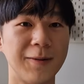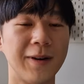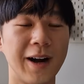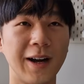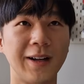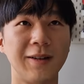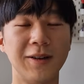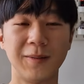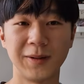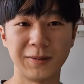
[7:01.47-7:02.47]
what I
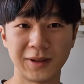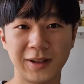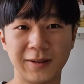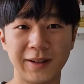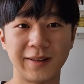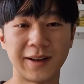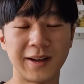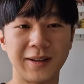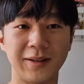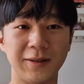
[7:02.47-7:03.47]
normally would do is
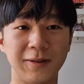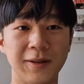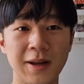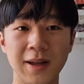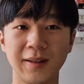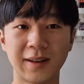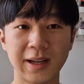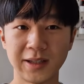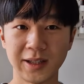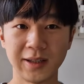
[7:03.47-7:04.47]
I do
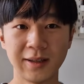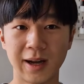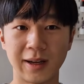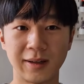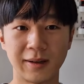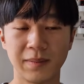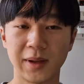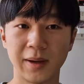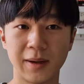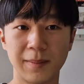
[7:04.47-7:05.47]
sketching and
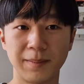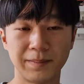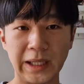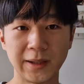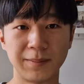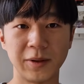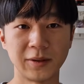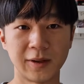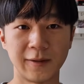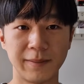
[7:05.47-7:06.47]
the big
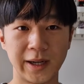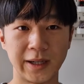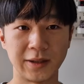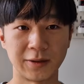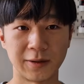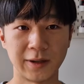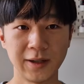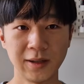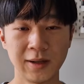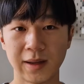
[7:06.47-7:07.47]
bulk of my
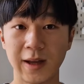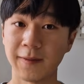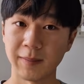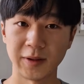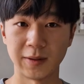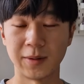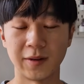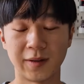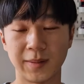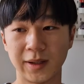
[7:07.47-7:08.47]
drawing, if I'm doing
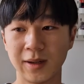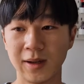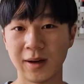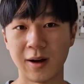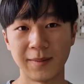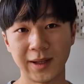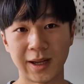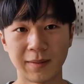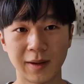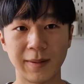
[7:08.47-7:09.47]
portably, on my
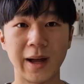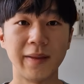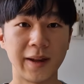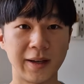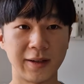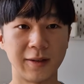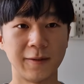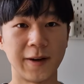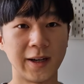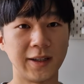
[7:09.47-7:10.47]
laptop, and then do
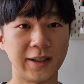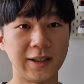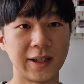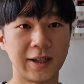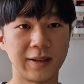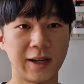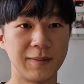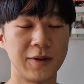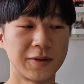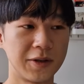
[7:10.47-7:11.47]
finer detail
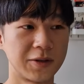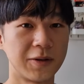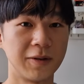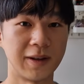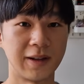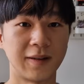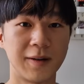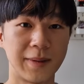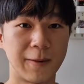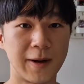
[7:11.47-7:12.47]
and more controlled things
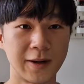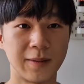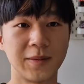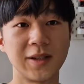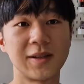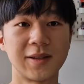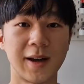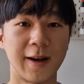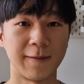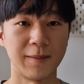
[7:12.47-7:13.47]
on my Wacom, just because
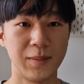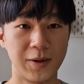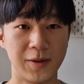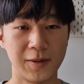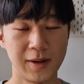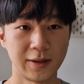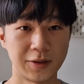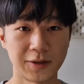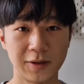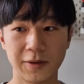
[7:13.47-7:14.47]
I have more
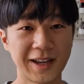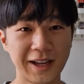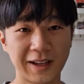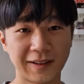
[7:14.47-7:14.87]
control. Okay,